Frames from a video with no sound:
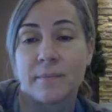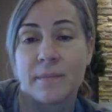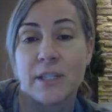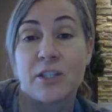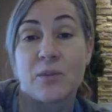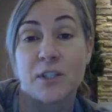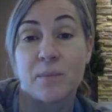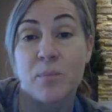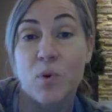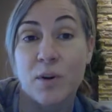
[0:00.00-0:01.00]
So it's an
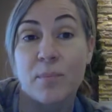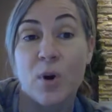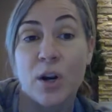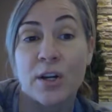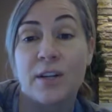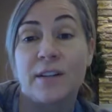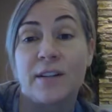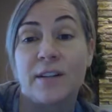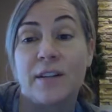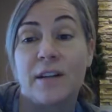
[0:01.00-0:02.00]
important part
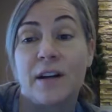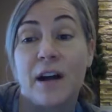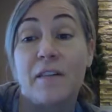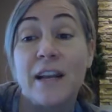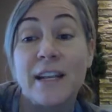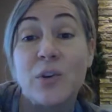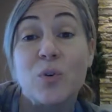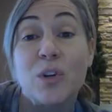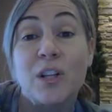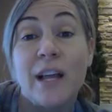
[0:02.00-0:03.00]
of any
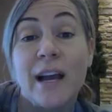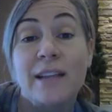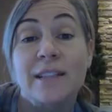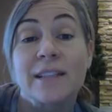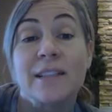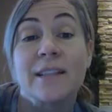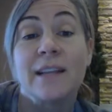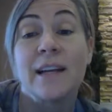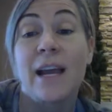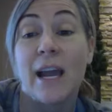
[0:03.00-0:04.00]
yoga class
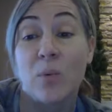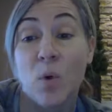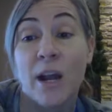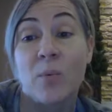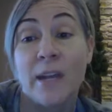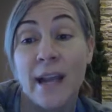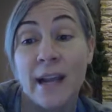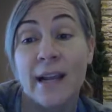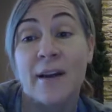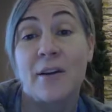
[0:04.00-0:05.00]
and why we
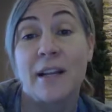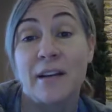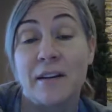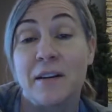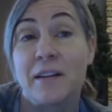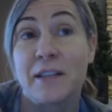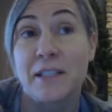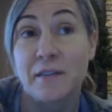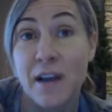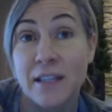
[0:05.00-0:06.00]
hang out in
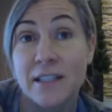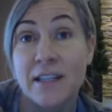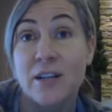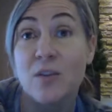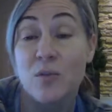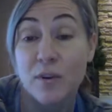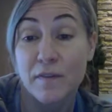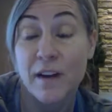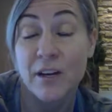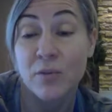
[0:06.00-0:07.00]
savasana or
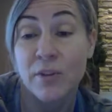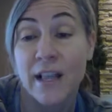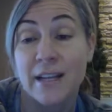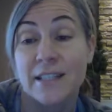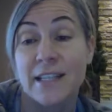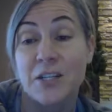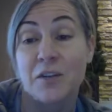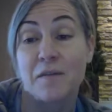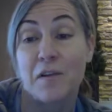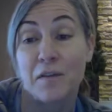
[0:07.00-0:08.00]
final relaxation
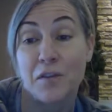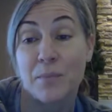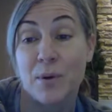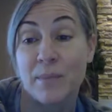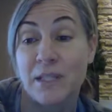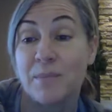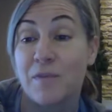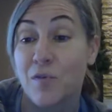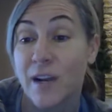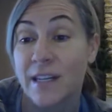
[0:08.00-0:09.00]
for a few moments
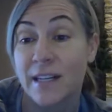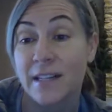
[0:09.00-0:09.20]
before ending